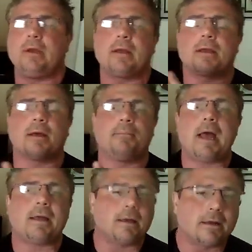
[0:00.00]
and then come
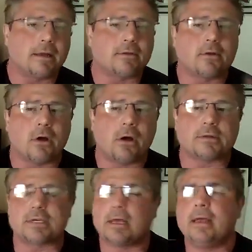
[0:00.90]
back and then get the call
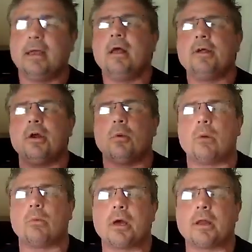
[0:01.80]
to say, you know what,
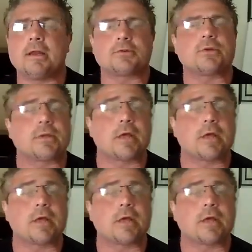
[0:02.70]
we're not interested.